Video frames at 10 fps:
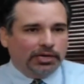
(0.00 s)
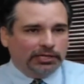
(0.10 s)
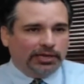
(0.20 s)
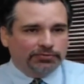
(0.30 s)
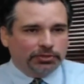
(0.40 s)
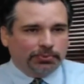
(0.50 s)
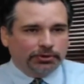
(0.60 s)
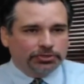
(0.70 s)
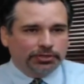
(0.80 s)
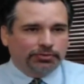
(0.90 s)
where he
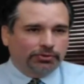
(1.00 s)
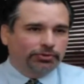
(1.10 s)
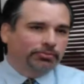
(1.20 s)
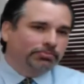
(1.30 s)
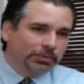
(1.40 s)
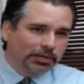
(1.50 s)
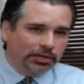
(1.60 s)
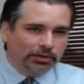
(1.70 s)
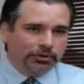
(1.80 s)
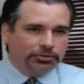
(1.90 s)
leaves the person in the room,